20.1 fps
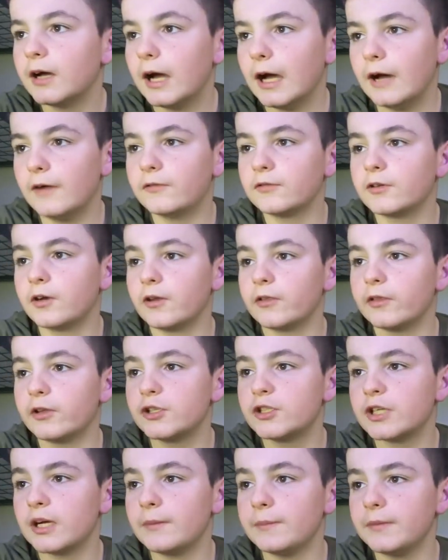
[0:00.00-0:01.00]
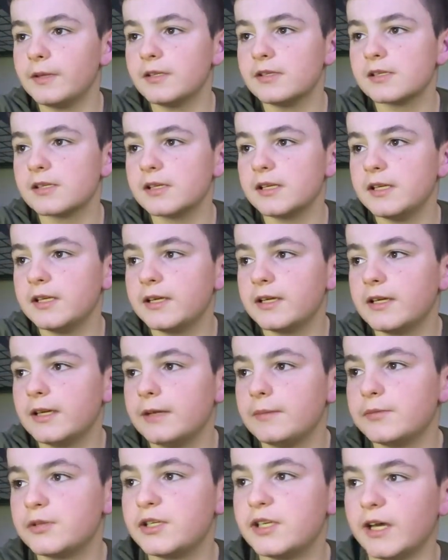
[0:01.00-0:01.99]
I've got the Champions League
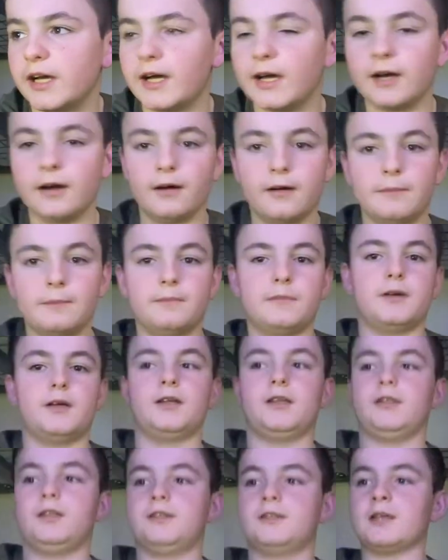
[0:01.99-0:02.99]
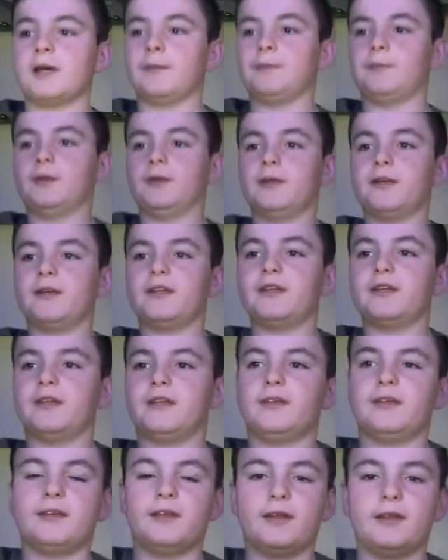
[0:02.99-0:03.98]
games here on my tablet
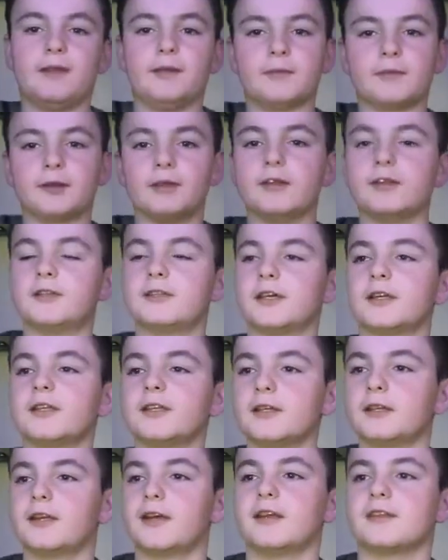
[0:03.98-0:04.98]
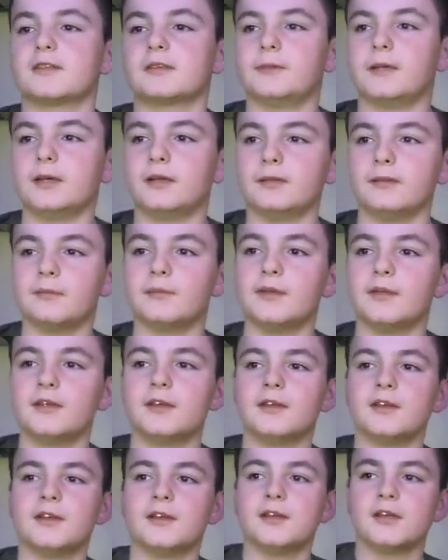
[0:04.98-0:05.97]
and then I'm going to tell you guys about them.
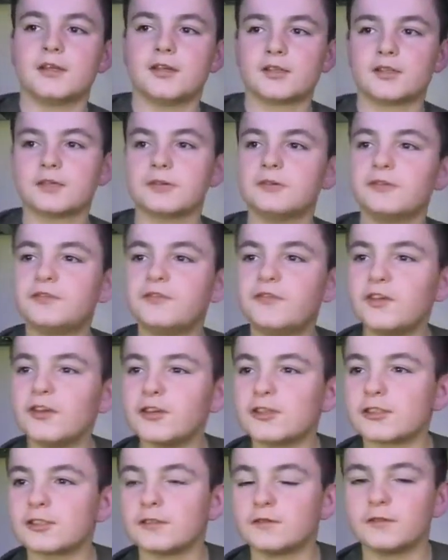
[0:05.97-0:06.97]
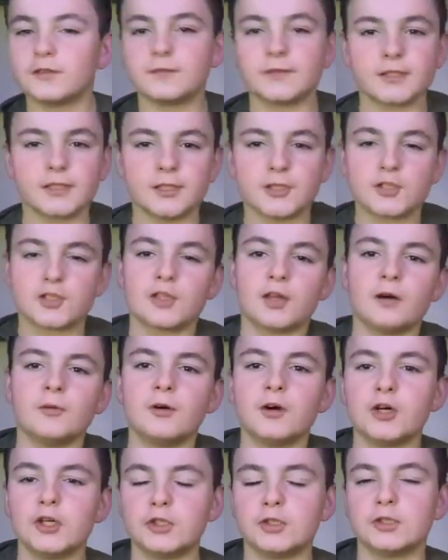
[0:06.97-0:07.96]
So, first of all, we're going to start
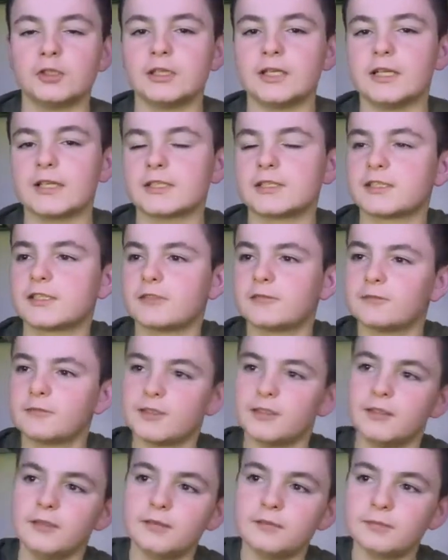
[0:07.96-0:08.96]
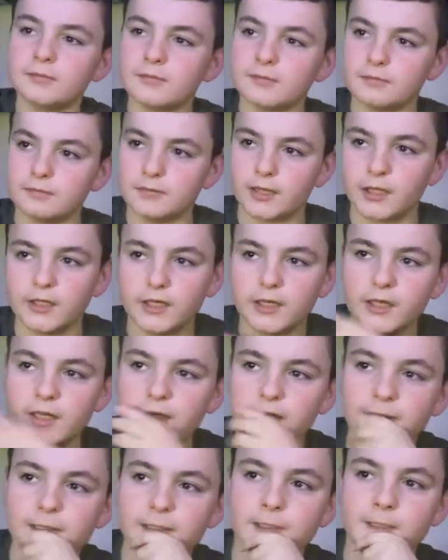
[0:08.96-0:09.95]
with Ola's team, Man
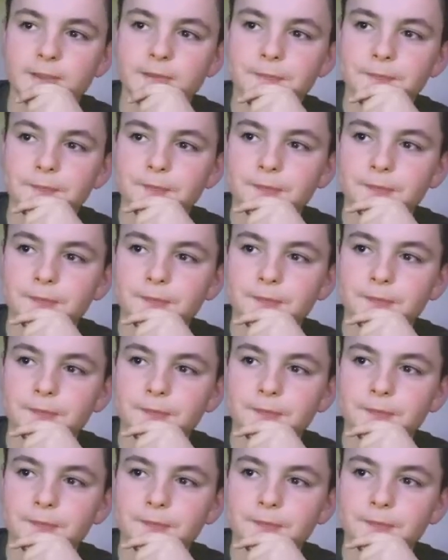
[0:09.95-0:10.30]
United.